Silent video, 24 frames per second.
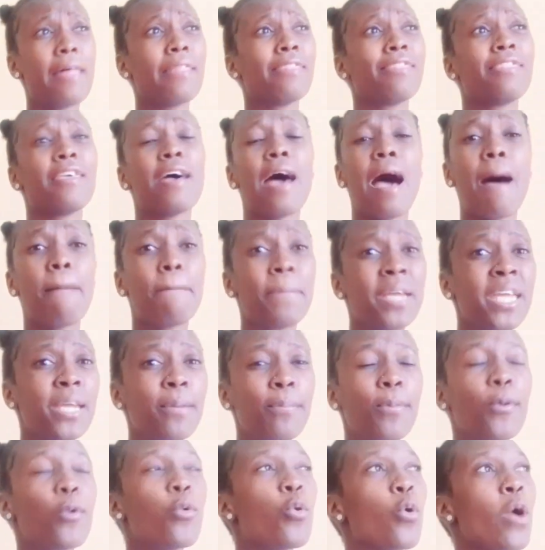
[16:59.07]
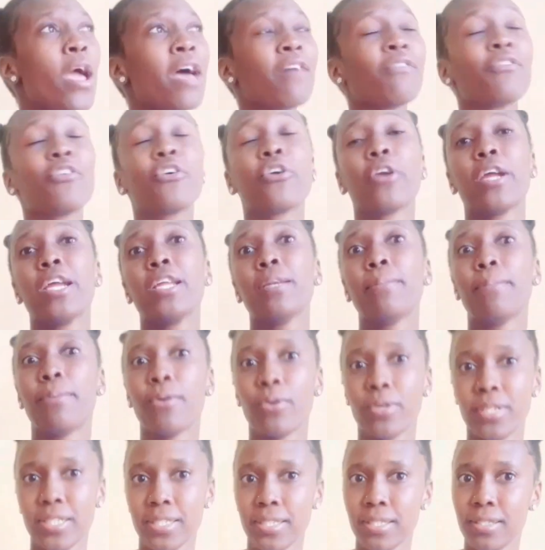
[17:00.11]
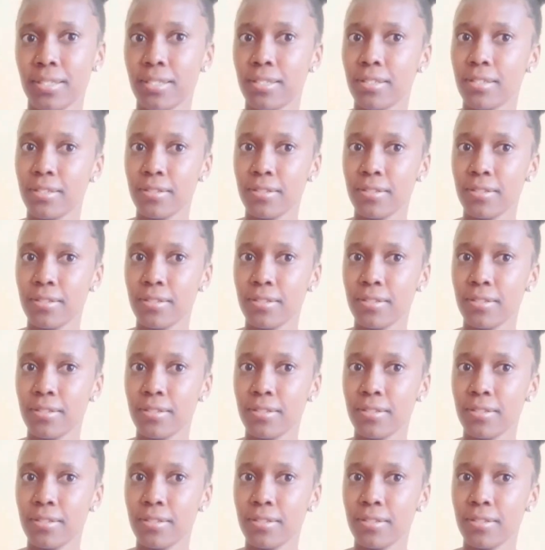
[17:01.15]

There are people who have great bodies,